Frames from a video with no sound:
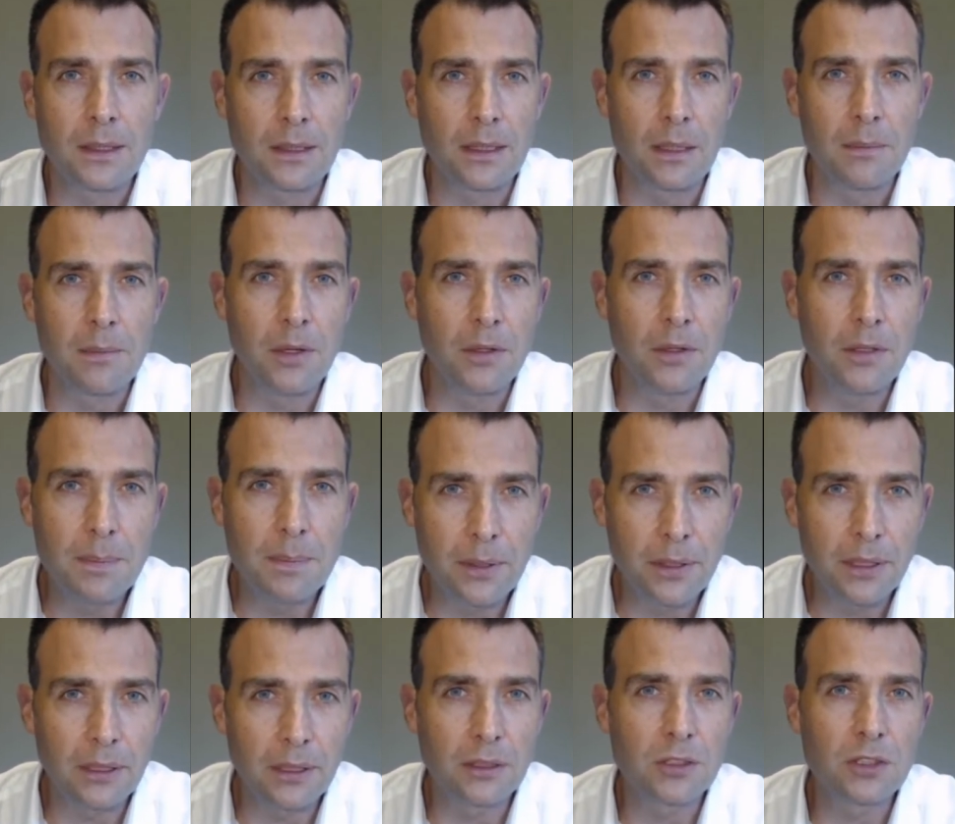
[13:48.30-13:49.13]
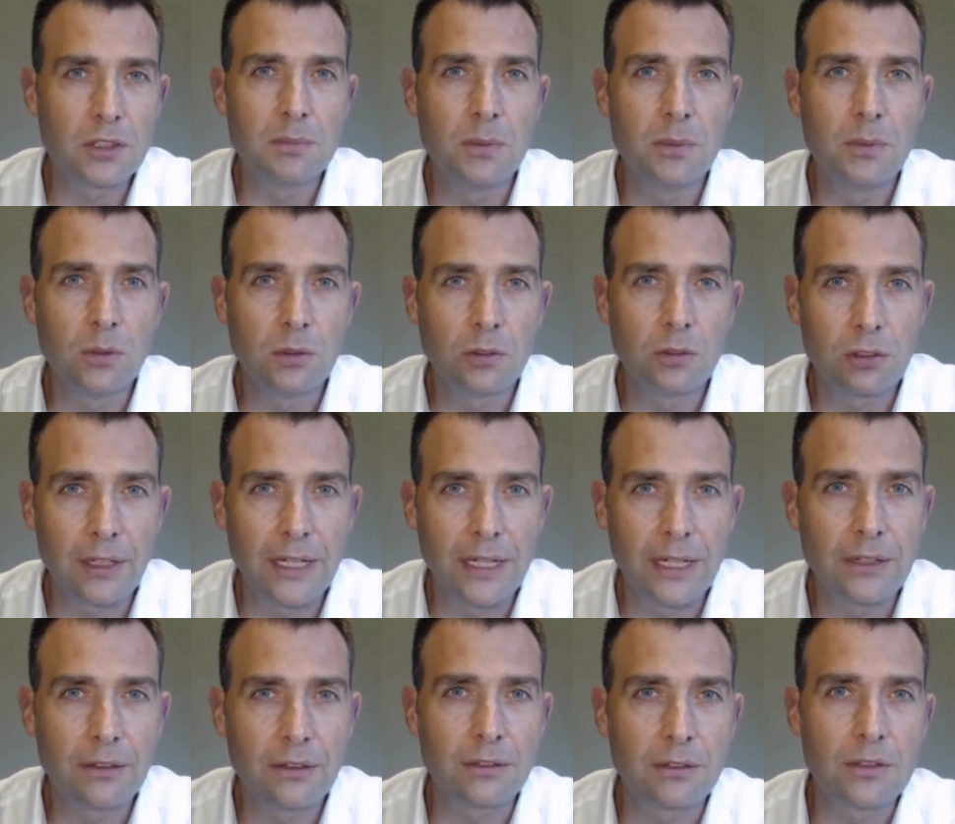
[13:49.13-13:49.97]
I'm only putting a small
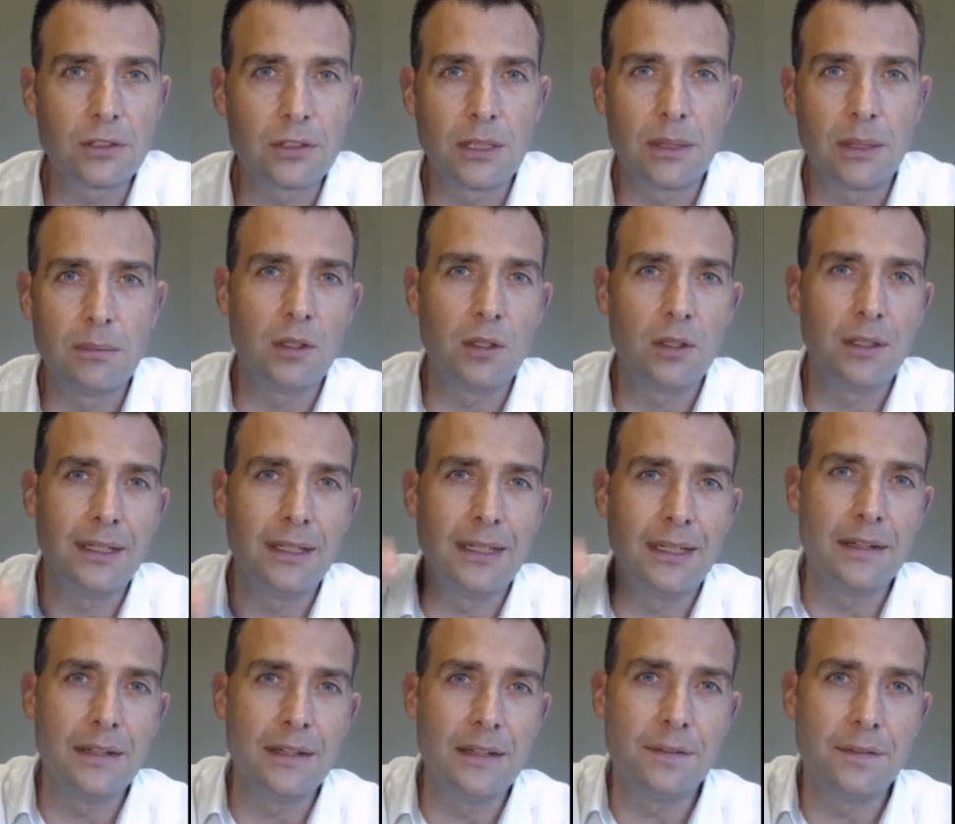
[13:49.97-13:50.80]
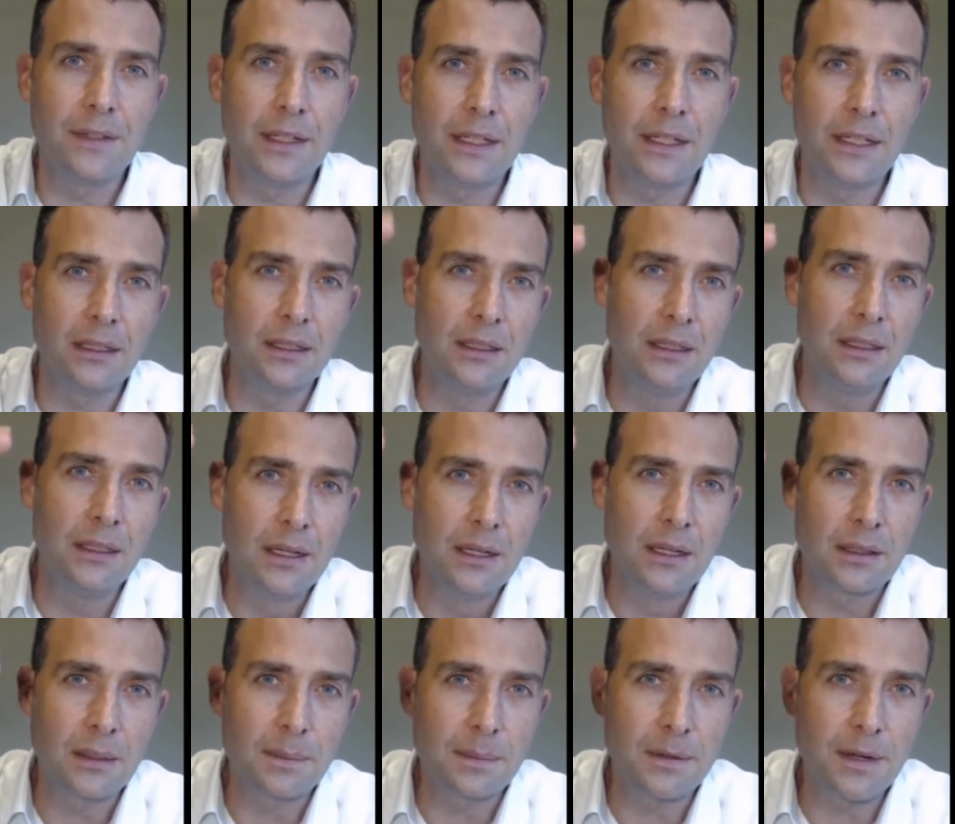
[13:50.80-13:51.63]
trade through, so I'm not lifting
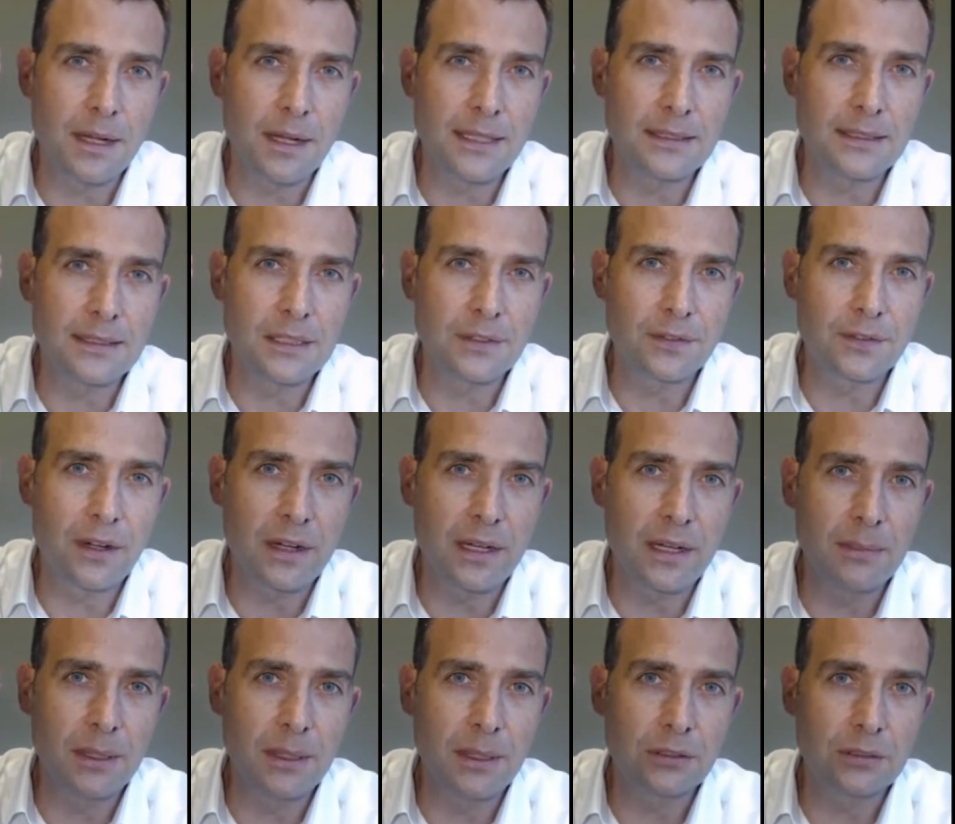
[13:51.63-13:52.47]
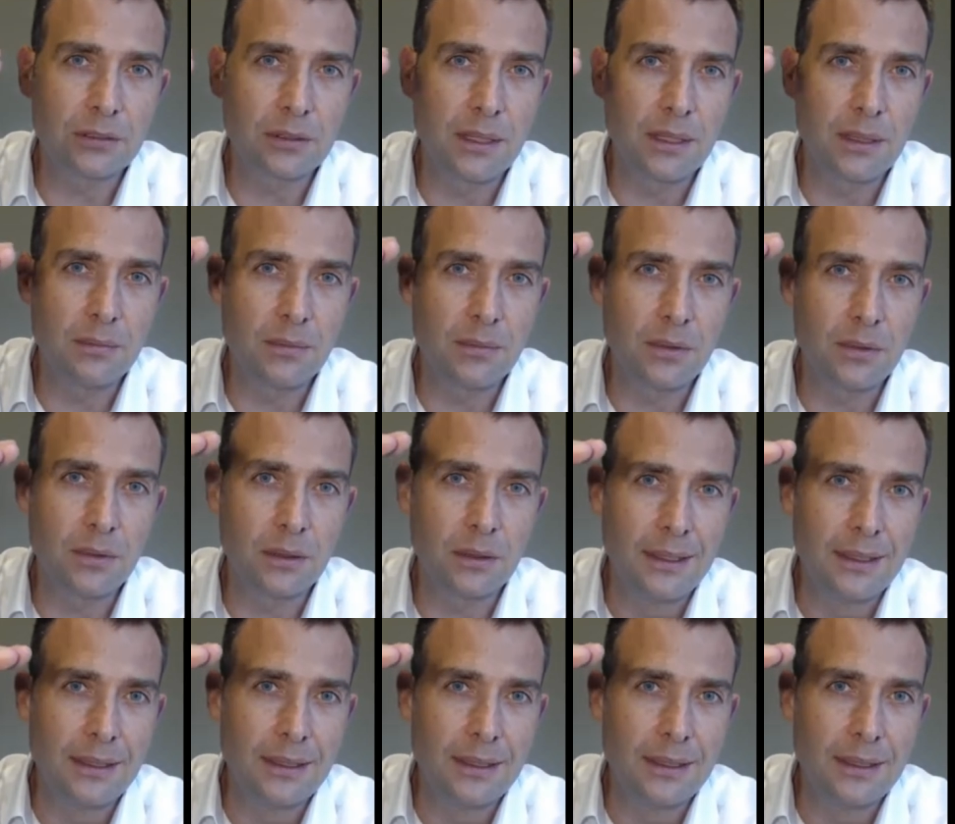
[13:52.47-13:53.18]
the prices very much, or I'm not,